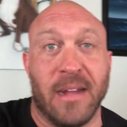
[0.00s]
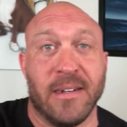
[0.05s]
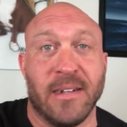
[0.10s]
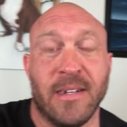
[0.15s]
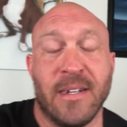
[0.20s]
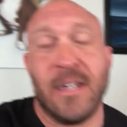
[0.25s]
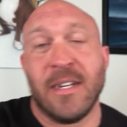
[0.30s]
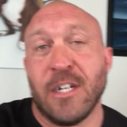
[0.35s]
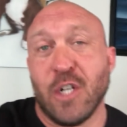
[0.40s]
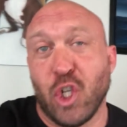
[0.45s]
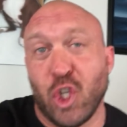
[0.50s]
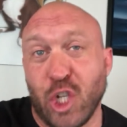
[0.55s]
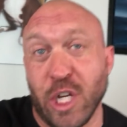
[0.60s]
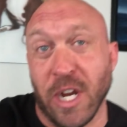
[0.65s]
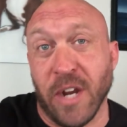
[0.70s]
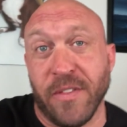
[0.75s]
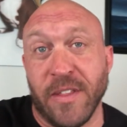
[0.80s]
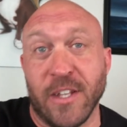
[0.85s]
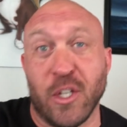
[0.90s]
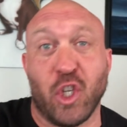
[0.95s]
button,
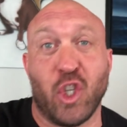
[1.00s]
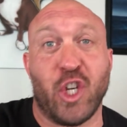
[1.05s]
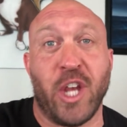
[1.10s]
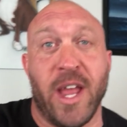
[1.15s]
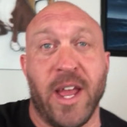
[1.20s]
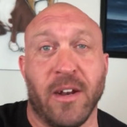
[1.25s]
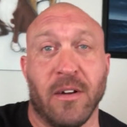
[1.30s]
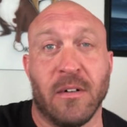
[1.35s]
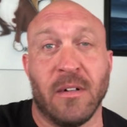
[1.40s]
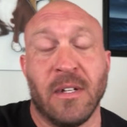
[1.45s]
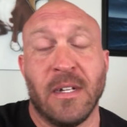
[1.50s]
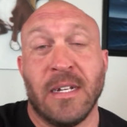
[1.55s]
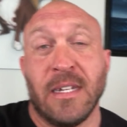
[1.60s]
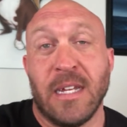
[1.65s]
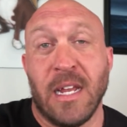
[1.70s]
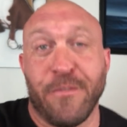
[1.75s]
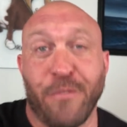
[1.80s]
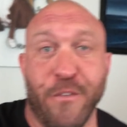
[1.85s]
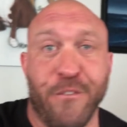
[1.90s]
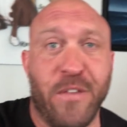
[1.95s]
share this channel,
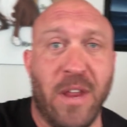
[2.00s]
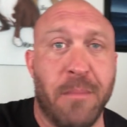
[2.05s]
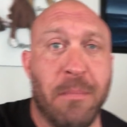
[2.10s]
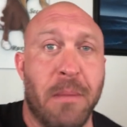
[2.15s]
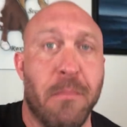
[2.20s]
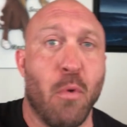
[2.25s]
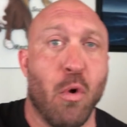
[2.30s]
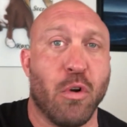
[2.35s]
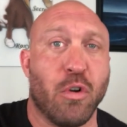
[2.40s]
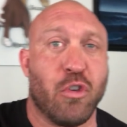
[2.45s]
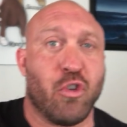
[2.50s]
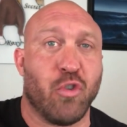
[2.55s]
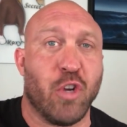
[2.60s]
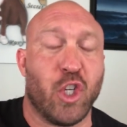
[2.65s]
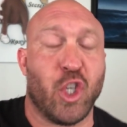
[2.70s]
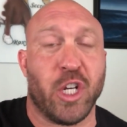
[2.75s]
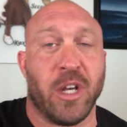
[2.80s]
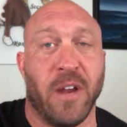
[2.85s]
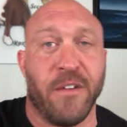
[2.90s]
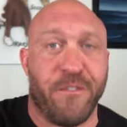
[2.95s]
and for Feed Me More
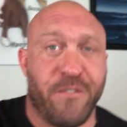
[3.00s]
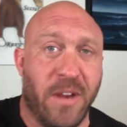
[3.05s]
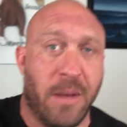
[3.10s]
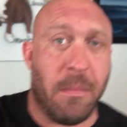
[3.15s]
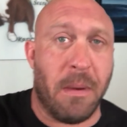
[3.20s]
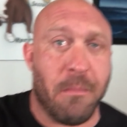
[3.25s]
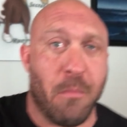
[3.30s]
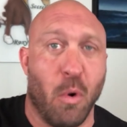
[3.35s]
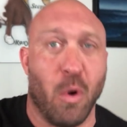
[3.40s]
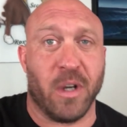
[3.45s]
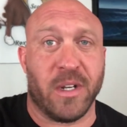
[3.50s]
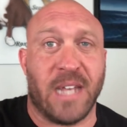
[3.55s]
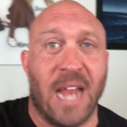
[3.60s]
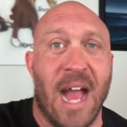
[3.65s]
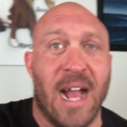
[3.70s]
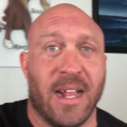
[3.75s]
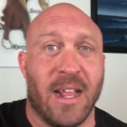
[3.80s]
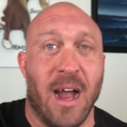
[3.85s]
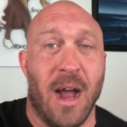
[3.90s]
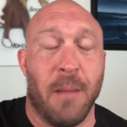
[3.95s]
Nutrition on
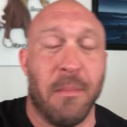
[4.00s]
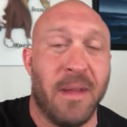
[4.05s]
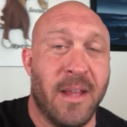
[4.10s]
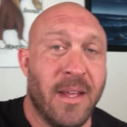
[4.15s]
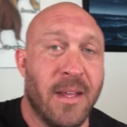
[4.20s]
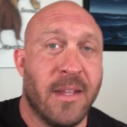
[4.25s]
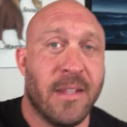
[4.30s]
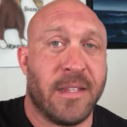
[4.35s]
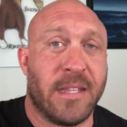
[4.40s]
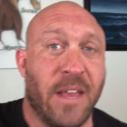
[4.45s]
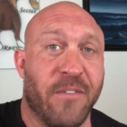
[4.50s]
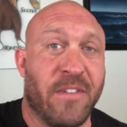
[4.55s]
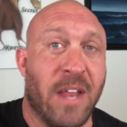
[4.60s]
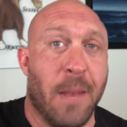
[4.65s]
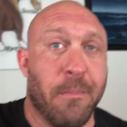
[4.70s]
feedmemore.com, save